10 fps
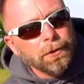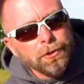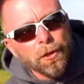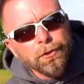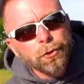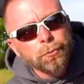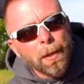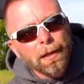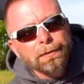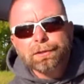There's a lot of
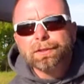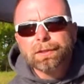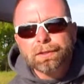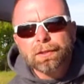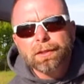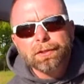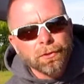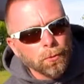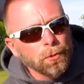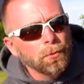2-pounders in this lake,
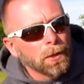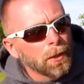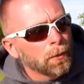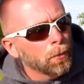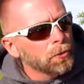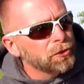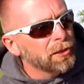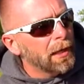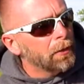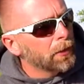so we'll
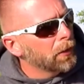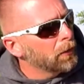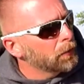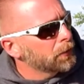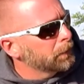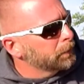see how it goes.